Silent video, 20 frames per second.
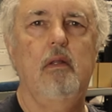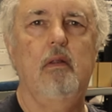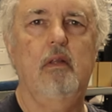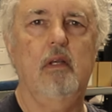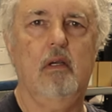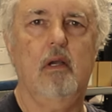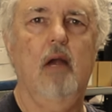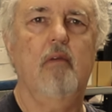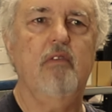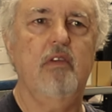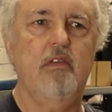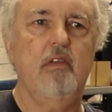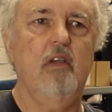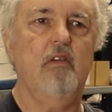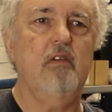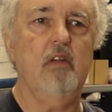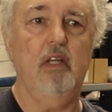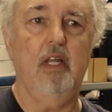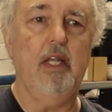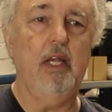the
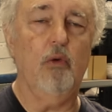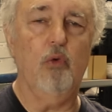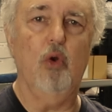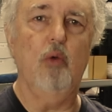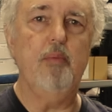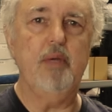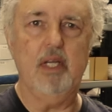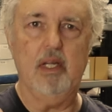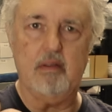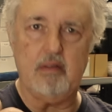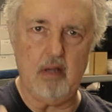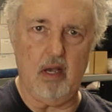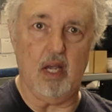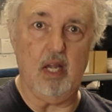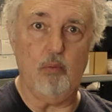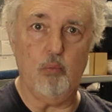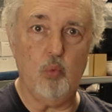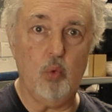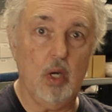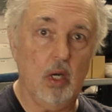conversation, and there would be a
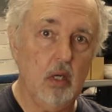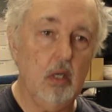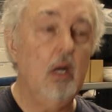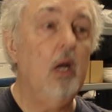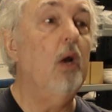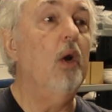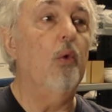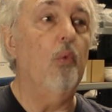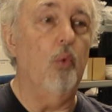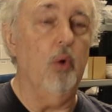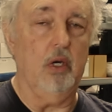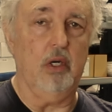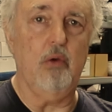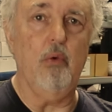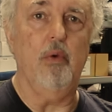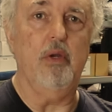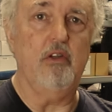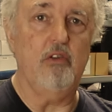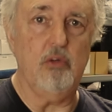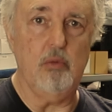time where we're
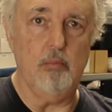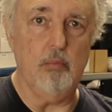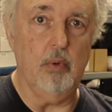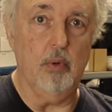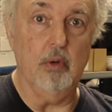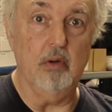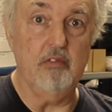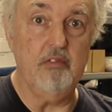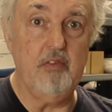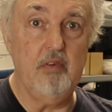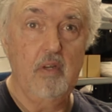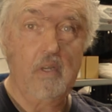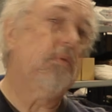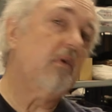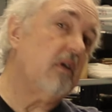going to morph,